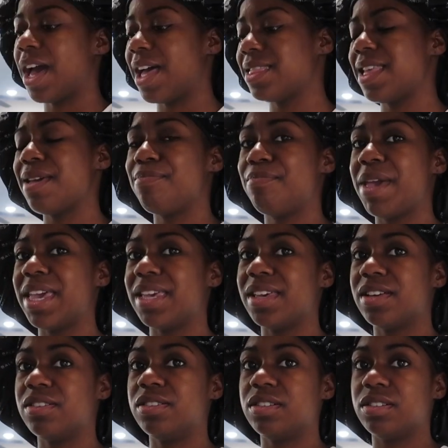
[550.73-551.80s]
I think bacon
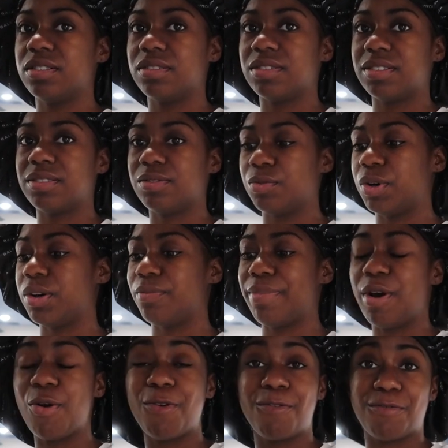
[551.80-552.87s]
cook well,
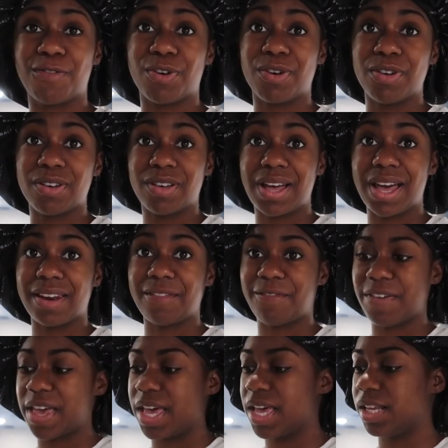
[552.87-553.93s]
both cook kind of
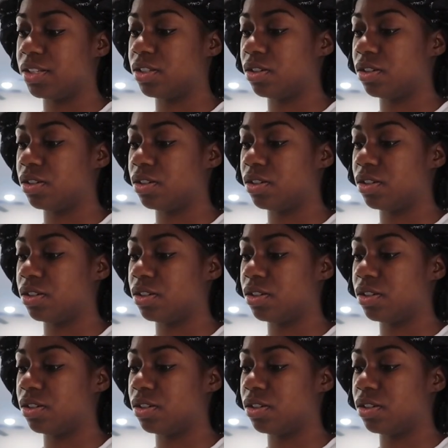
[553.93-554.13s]
fast,